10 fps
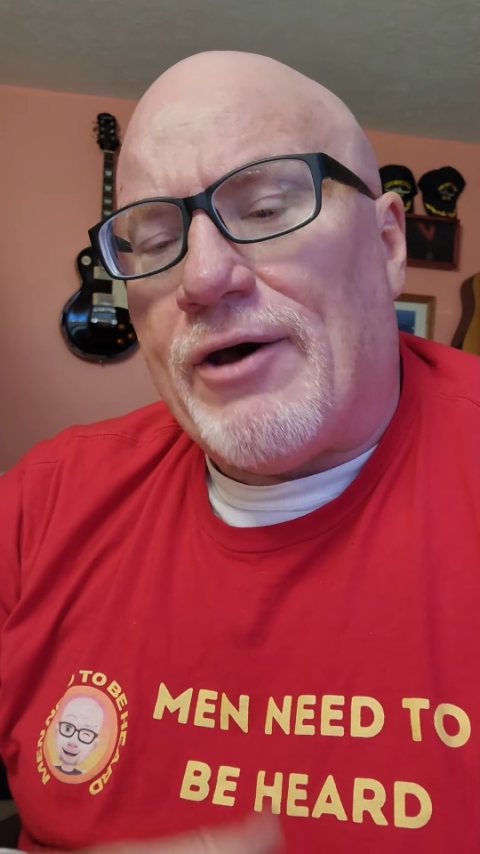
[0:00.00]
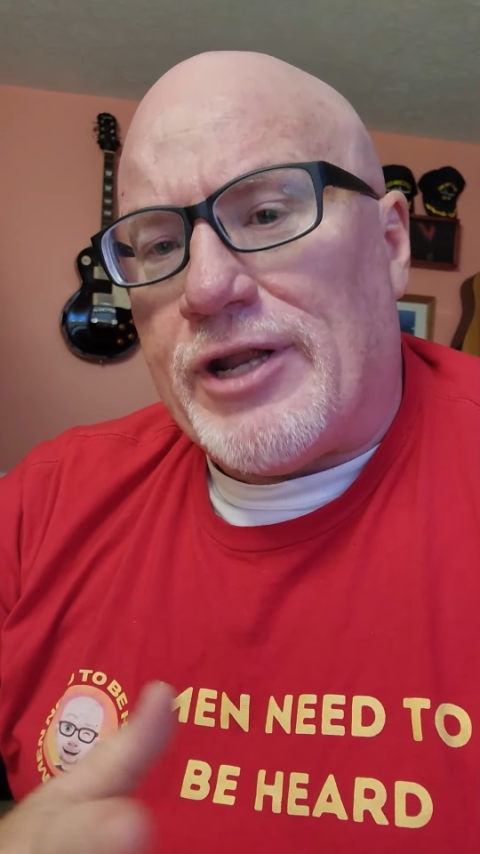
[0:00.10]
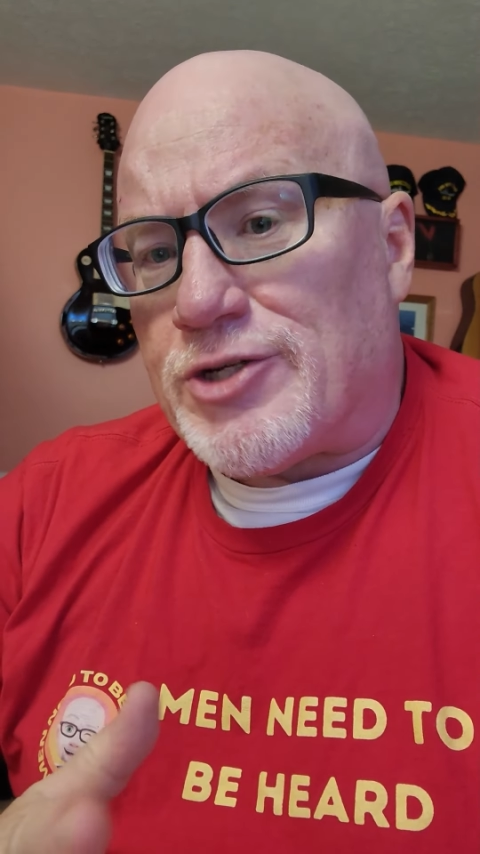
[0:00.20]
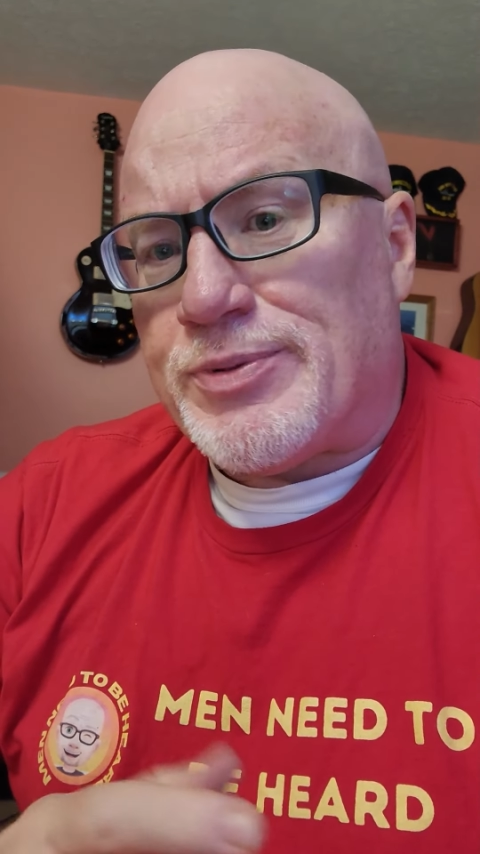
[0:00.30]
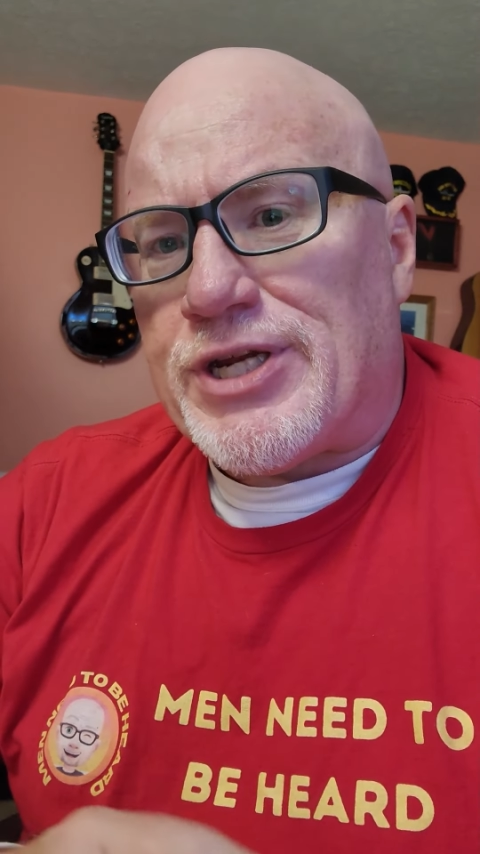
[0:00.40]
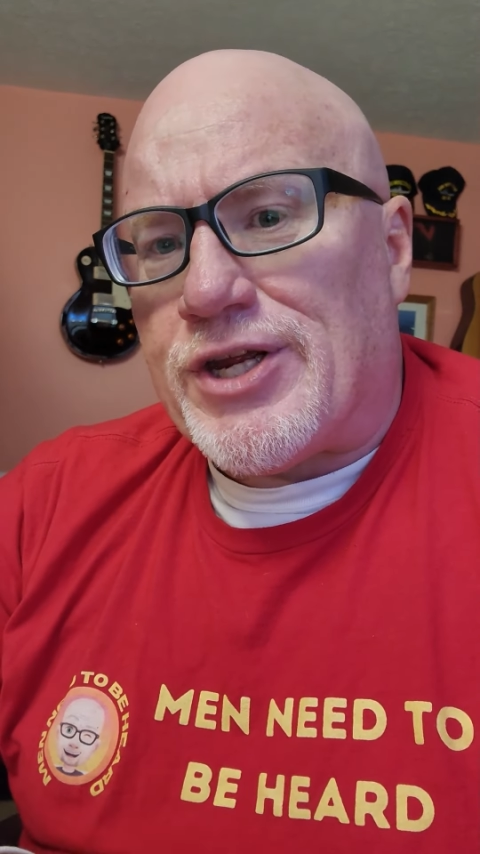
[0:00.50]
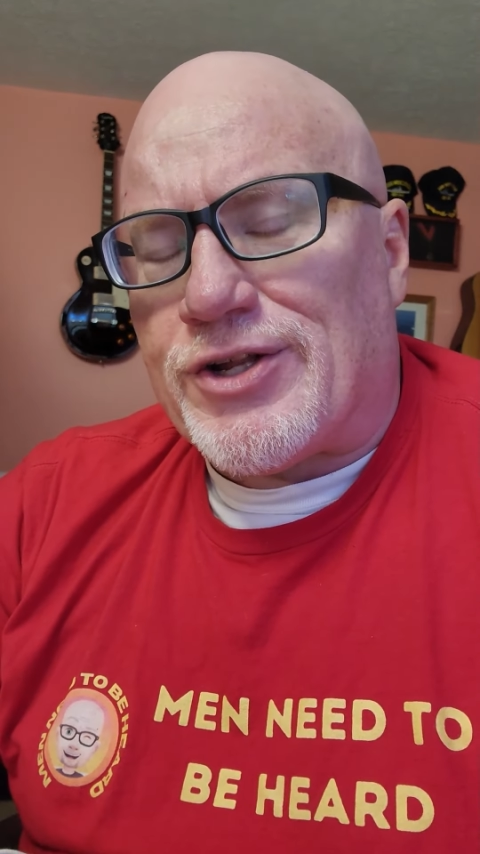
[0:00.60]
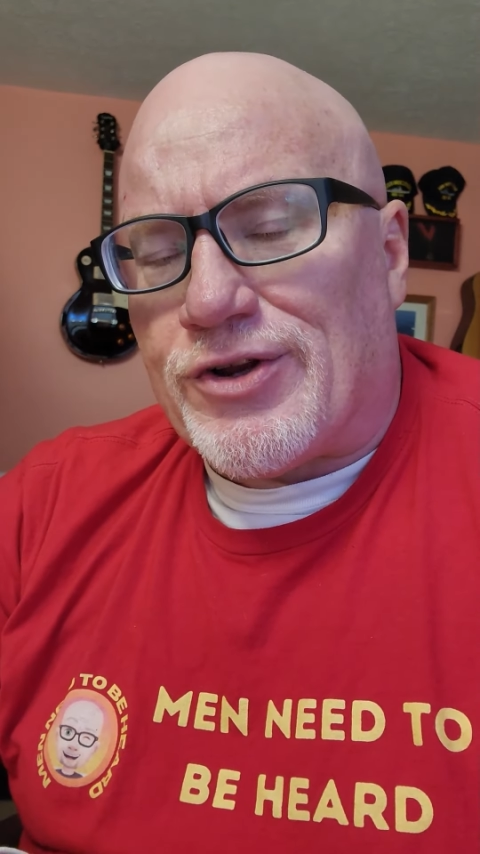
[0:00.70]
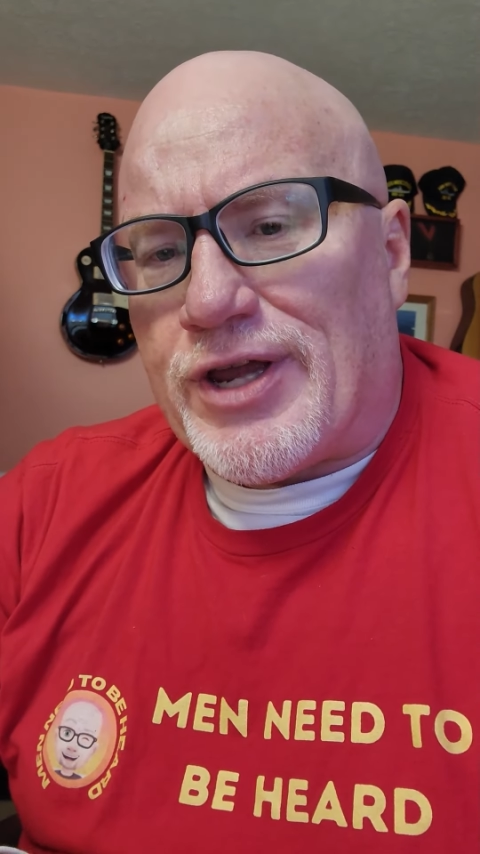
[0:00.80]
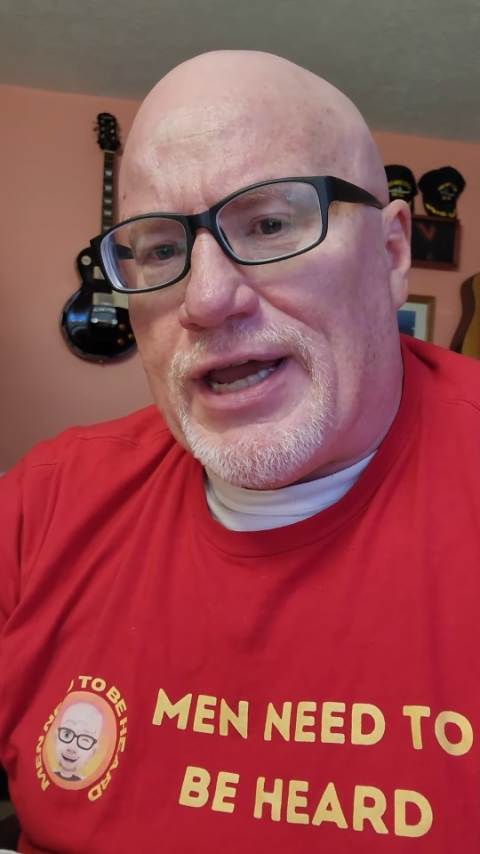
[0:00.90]
Now, in this
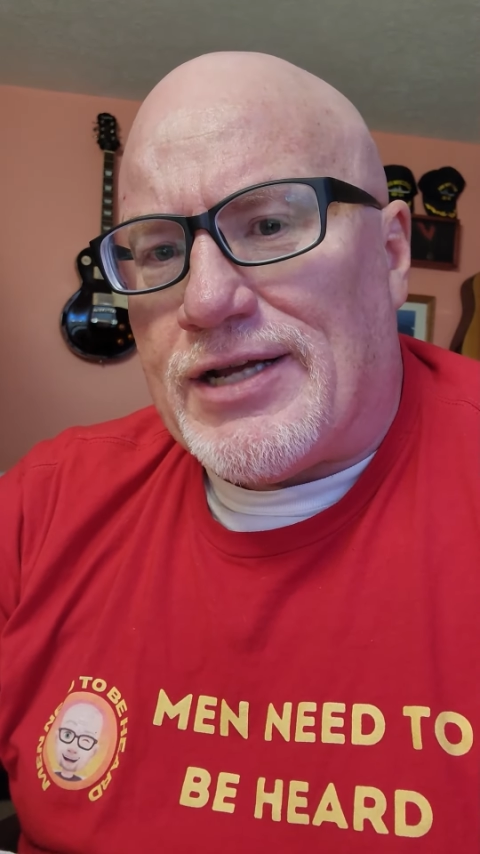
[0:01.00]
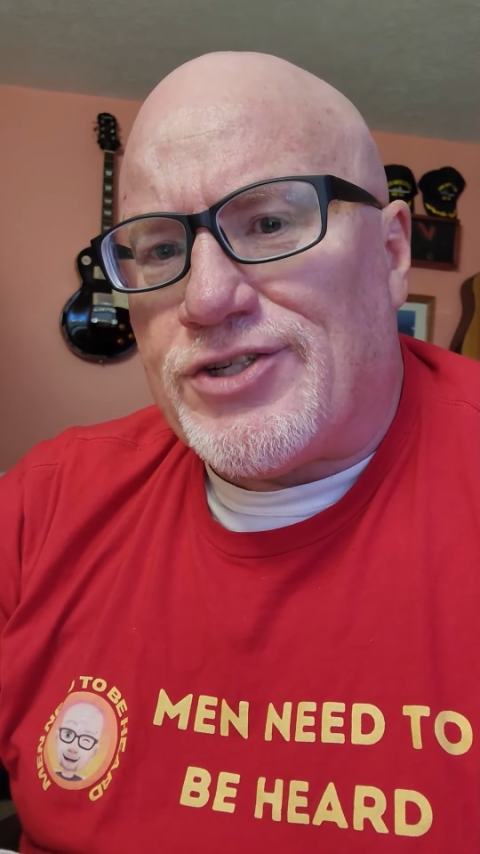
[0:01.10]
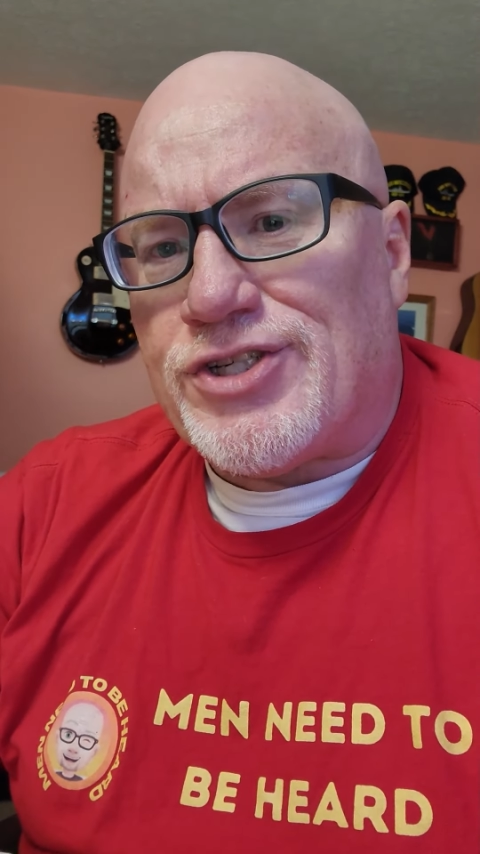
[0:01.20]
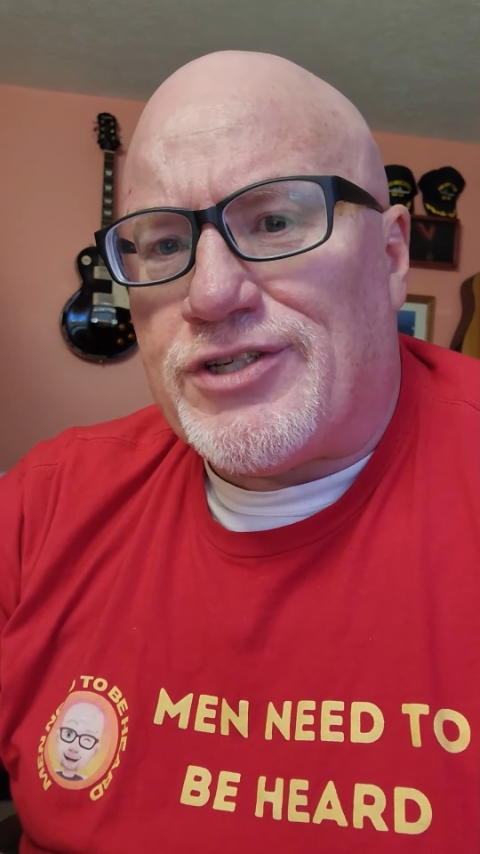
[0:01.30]
particular case,